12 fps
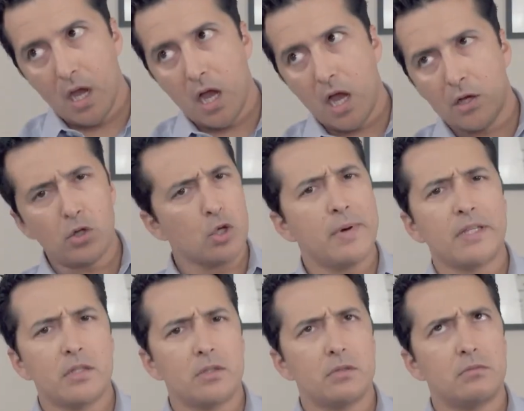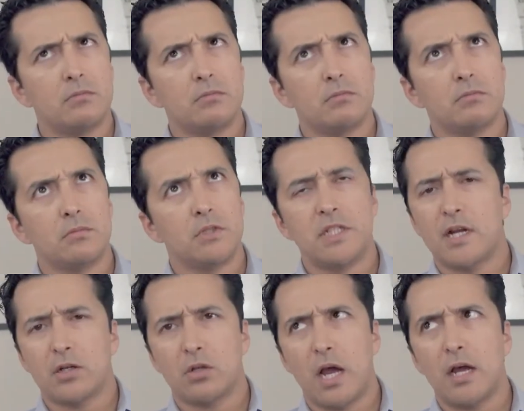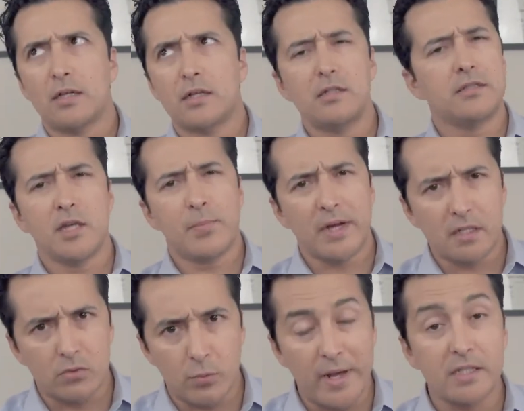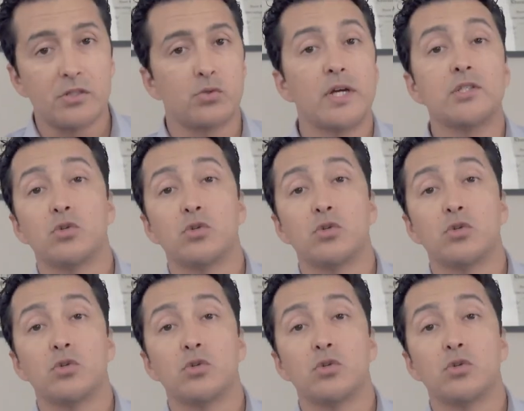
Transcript: I talk about the I didn't say about the Rybelsus, right?